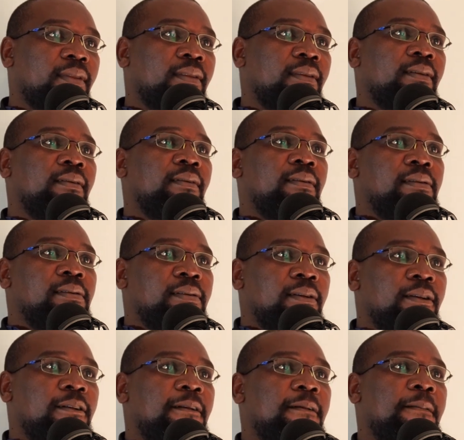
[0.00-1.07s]
because you
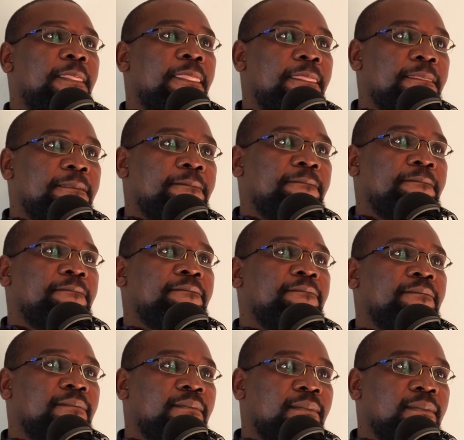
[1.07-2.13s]
are
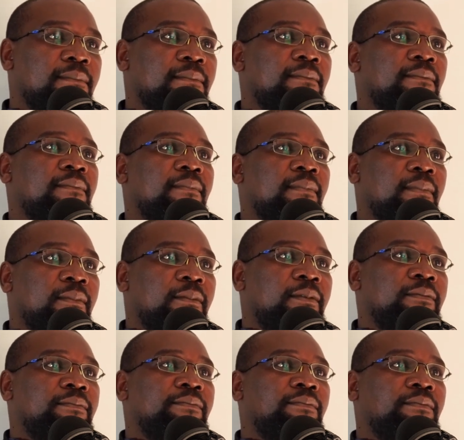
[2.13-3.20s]

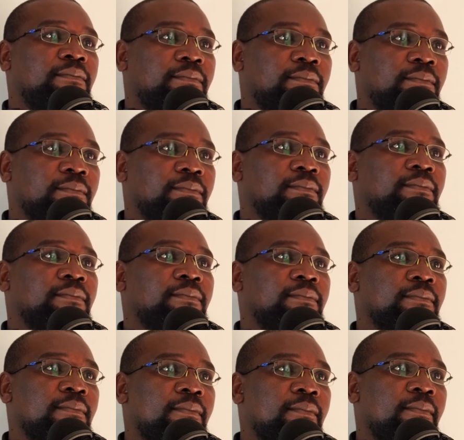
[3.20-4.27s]
carrying out a
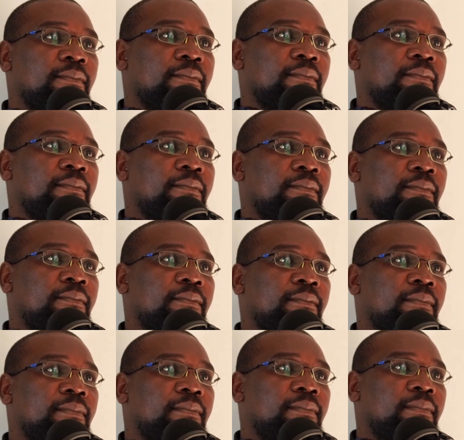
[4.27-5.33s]
certain
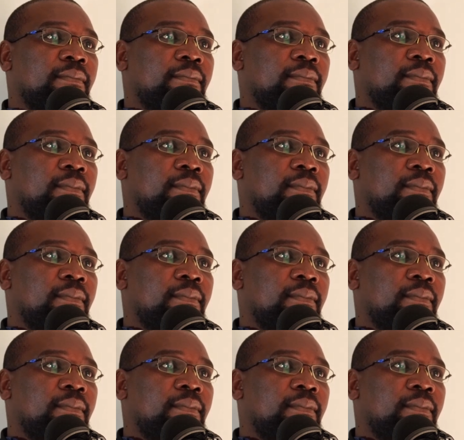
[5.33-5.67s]
role.